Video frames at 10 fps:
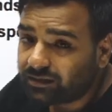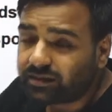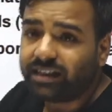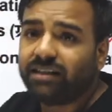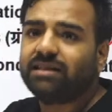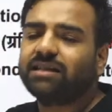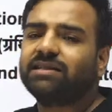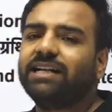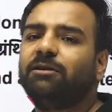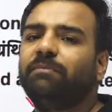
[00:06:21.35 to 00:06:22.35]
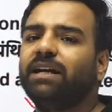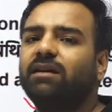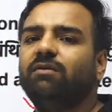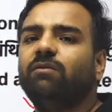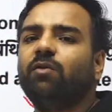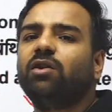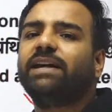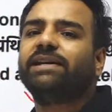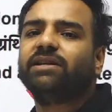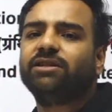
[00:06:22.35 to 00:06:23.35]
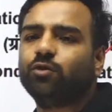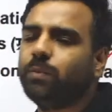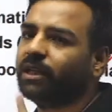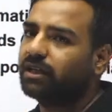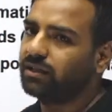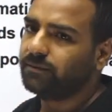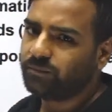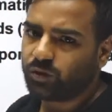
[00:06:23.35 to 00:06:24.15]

signals are sent back what action is to be taken.